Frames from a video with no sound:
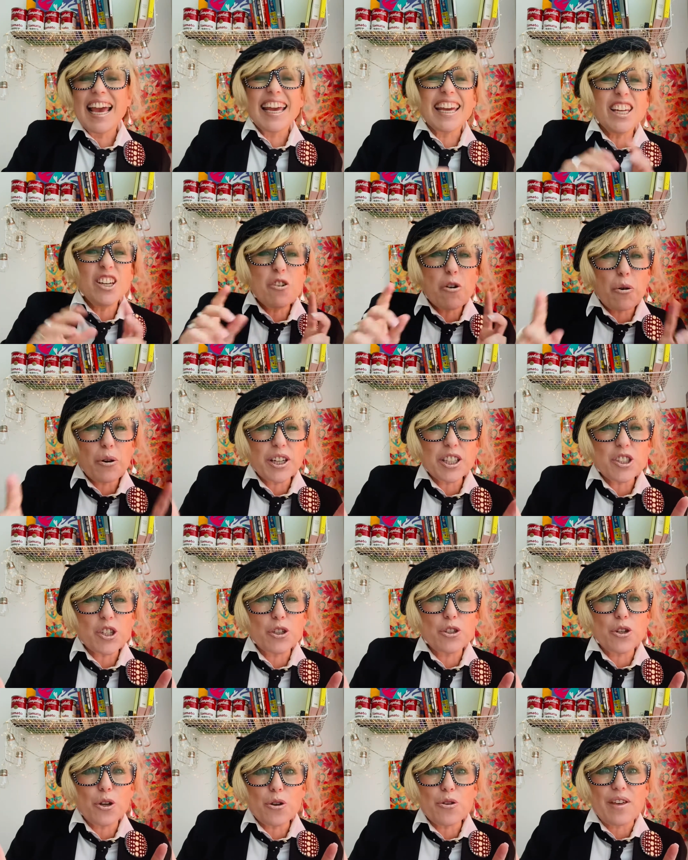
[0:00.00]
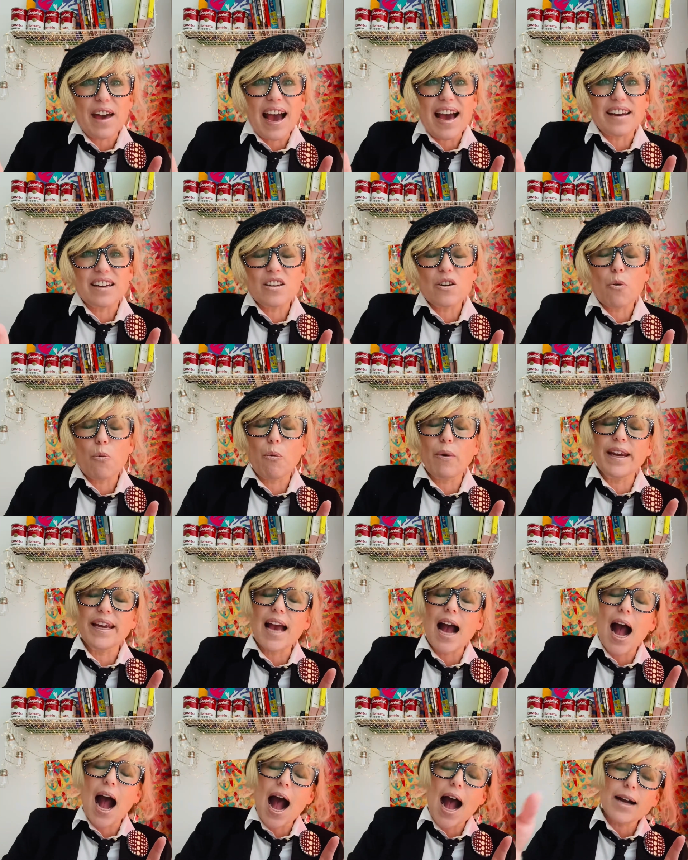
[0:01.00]
In order to do that, we
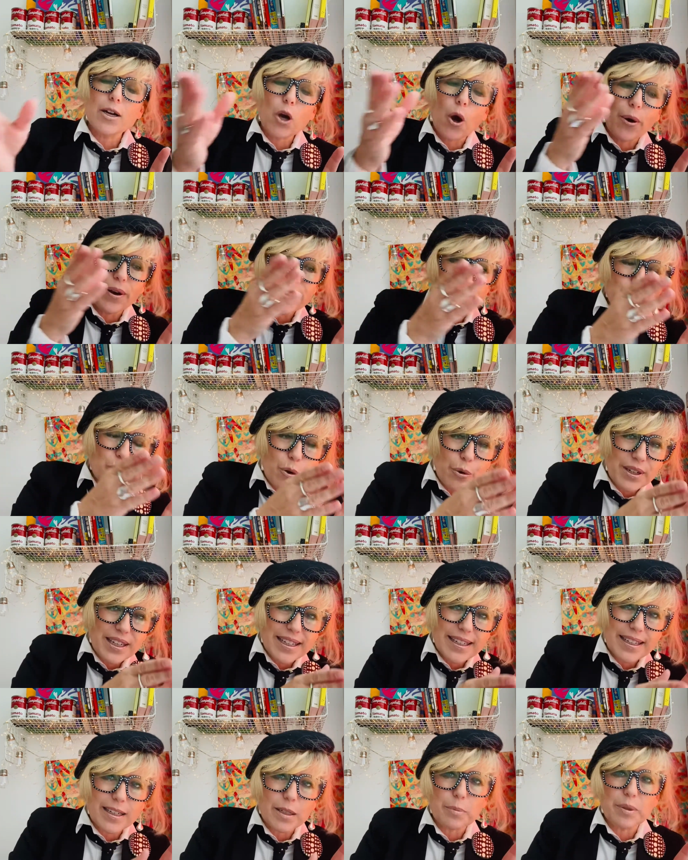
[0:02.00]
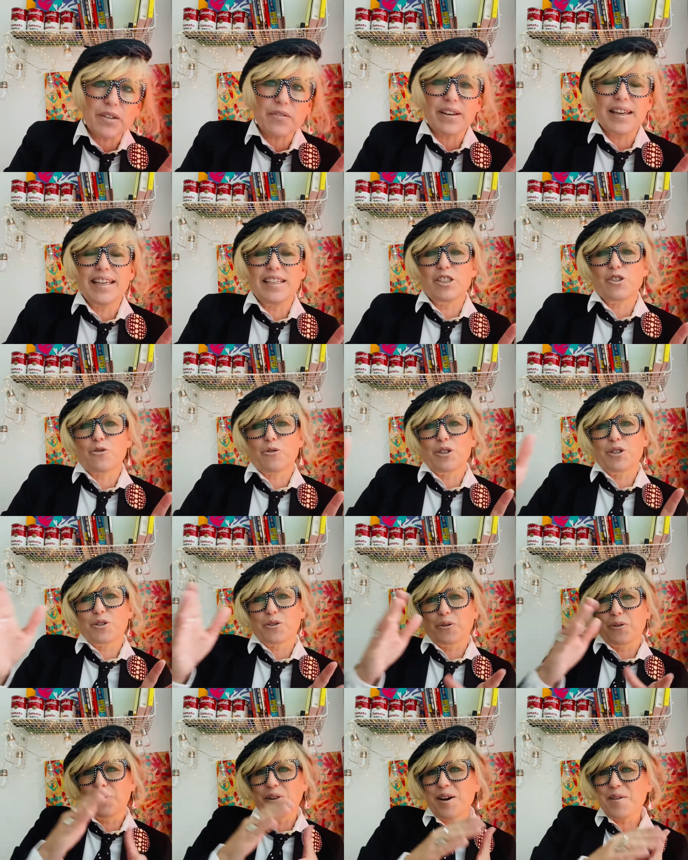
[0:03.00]
are going to go on a little bit of a history
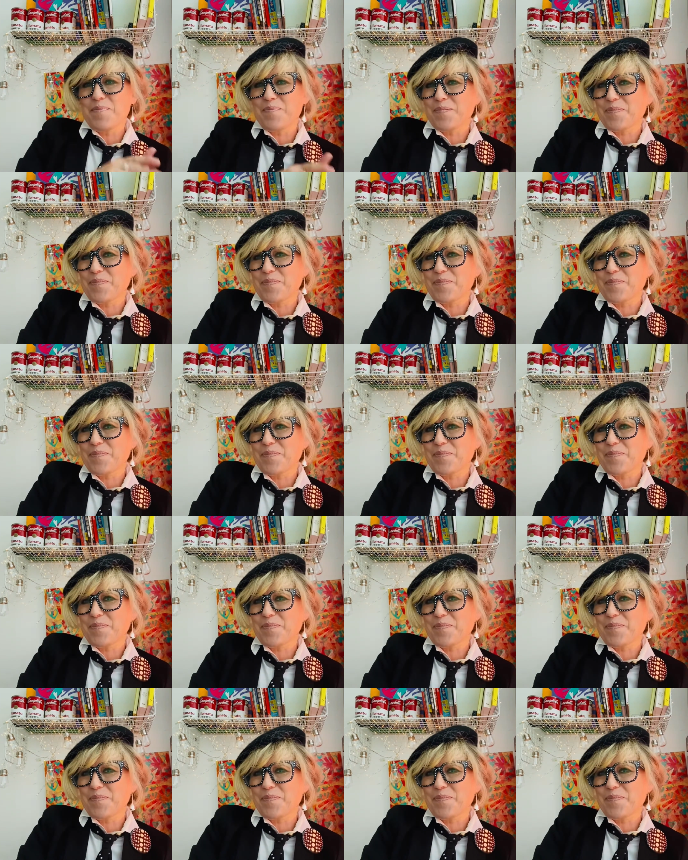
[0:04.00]
tour